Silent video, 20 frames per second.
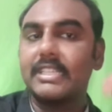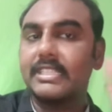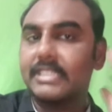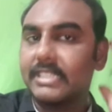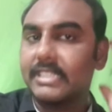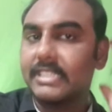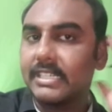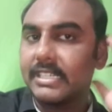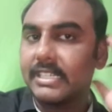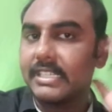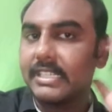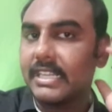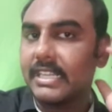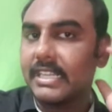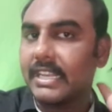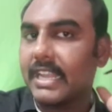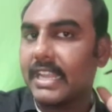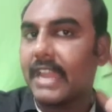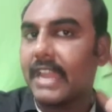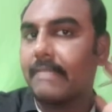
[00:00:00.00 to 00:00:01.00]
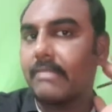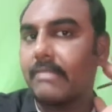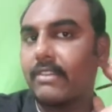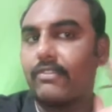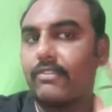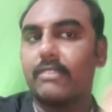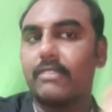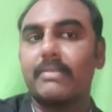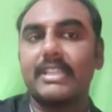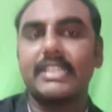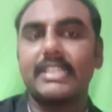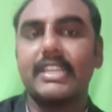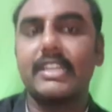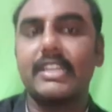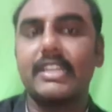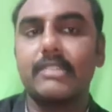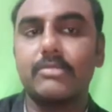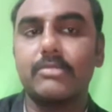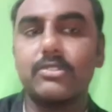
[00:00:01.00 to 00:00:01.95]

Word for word: surgical landmark for mastoid antrum.